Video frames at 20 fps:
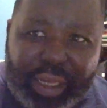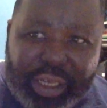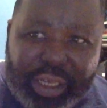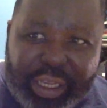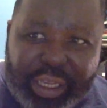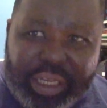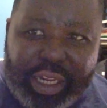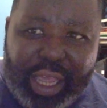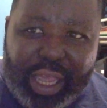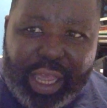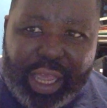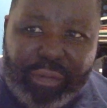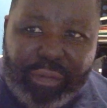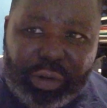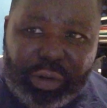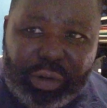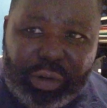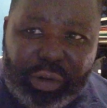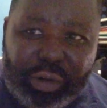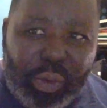need to have a
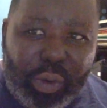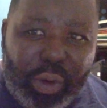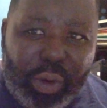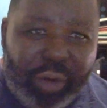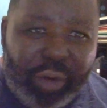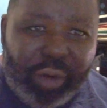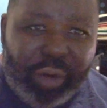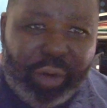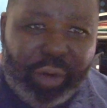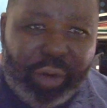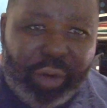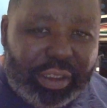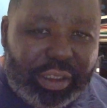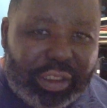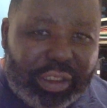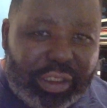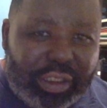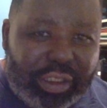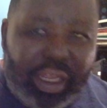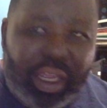little bit more
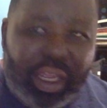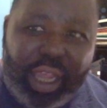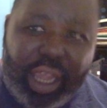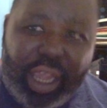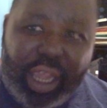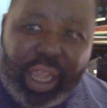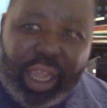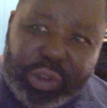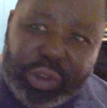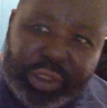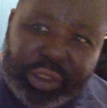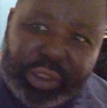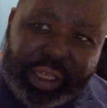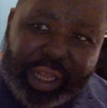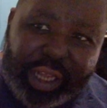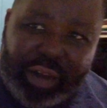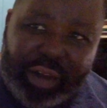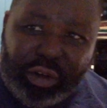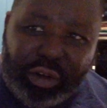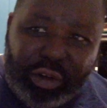information. And you should need to
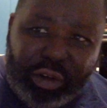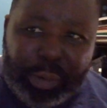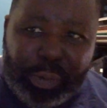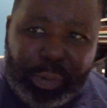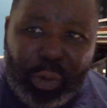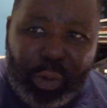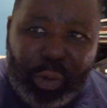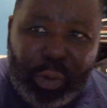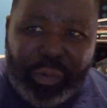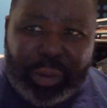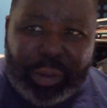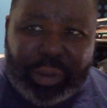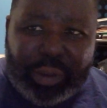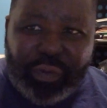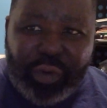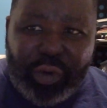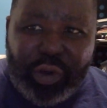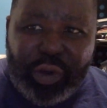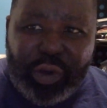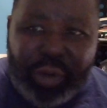have a little bit more information
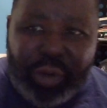before you